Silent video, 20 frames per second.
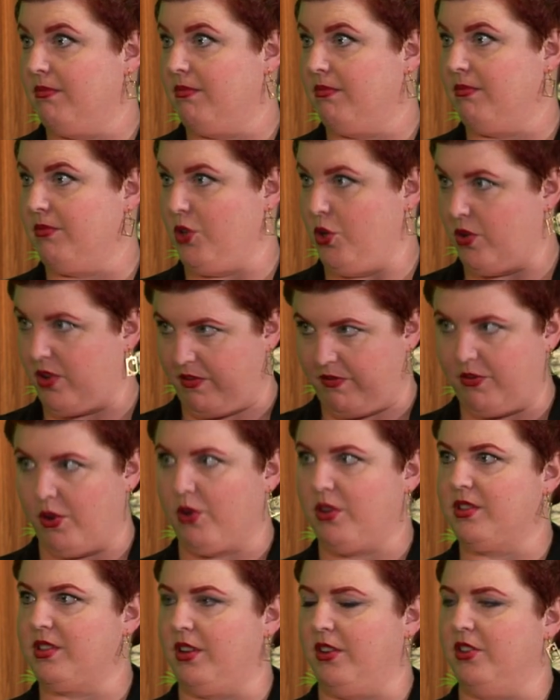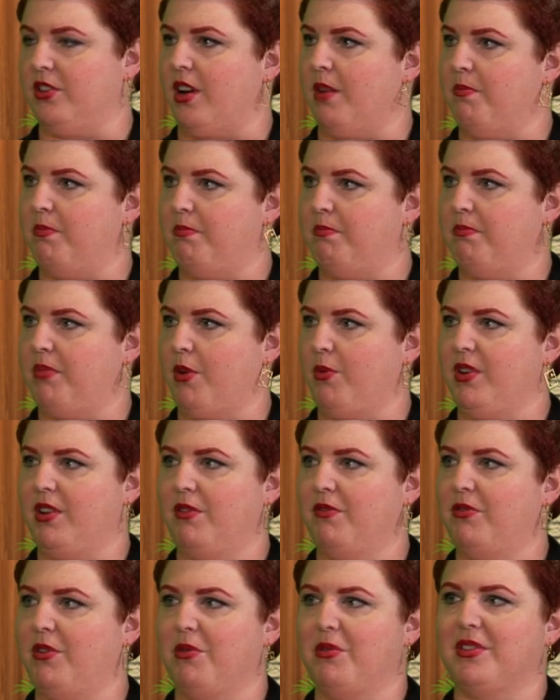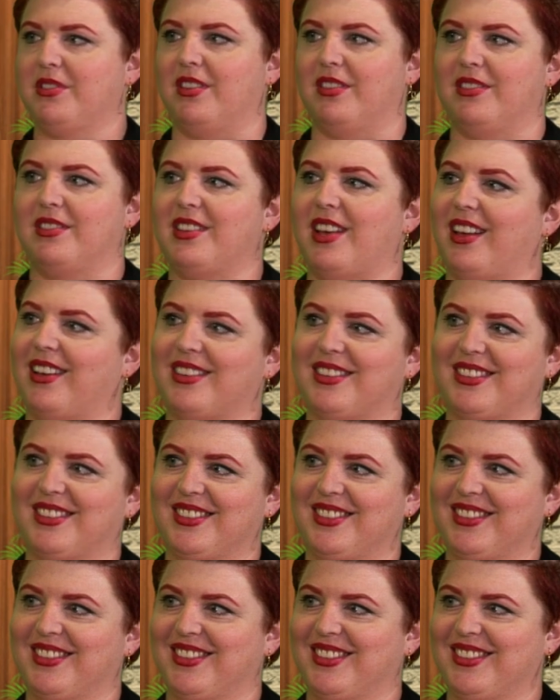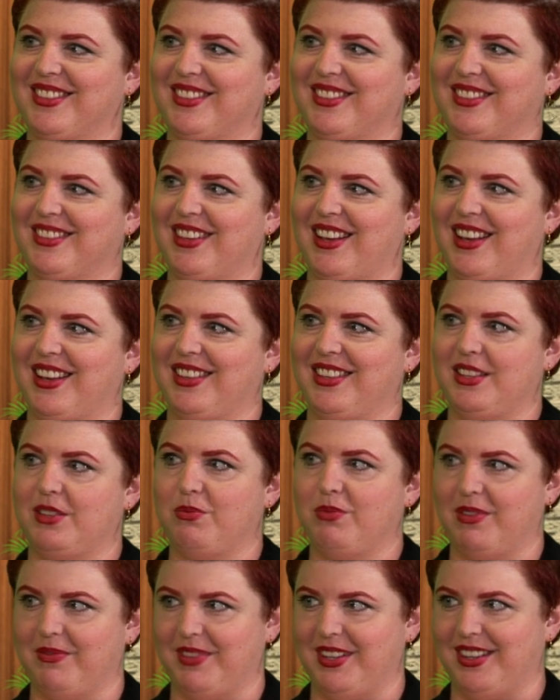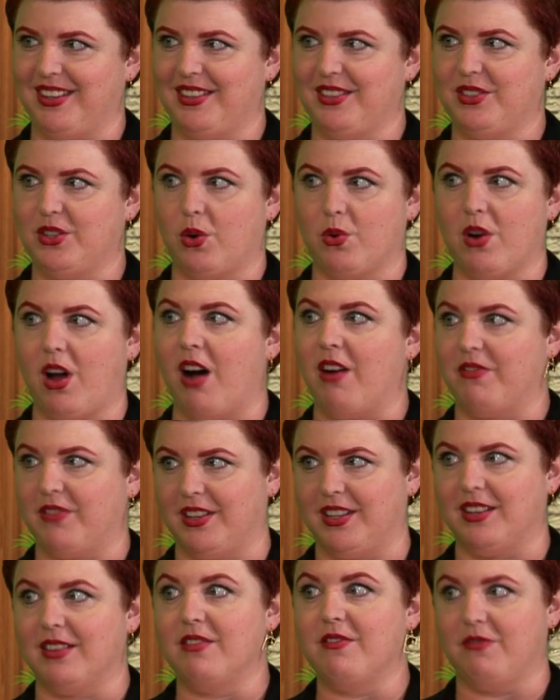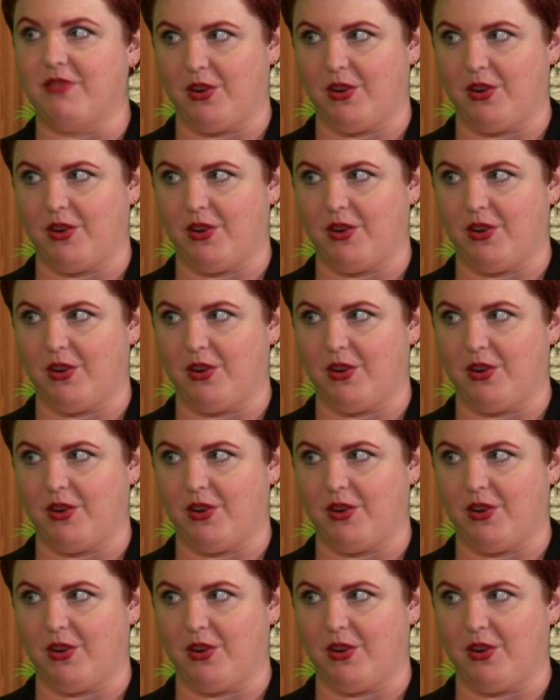right. you can focus at your job. But we don't focus on sex. Right. At least women don't often. So